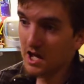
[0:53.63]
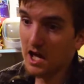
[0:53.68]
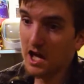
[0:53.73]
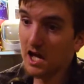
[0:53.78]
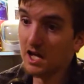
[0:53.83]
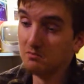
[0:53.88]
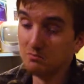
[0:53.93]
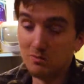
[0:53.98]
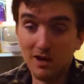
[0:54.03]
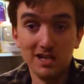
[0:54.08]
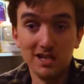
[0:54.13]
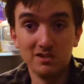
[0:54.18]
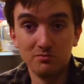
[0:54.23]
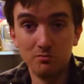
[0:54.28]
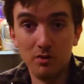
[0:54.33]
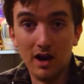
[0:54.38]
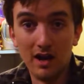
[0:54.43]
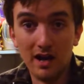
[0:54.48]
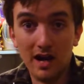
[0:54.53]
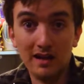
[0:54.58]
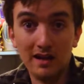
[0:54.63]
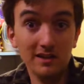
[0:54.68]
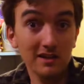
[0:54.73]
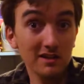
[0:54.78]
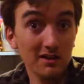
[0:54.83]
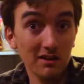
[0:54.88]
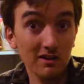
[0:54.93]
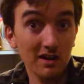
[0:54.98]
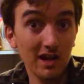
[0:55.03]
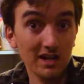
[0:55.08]
and Best Buy had the
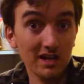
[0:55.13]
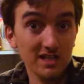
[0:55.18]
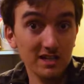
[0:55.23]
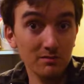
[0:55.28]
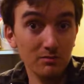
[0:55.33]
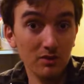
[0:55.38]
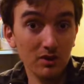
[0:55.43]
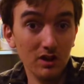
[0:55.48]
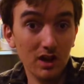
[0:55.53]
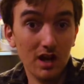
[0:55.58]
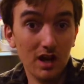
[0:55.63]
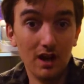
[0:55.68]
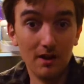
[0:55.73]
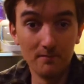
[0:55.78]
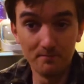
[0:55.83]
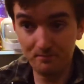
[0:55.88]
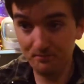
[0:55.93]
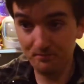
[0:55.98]
collectible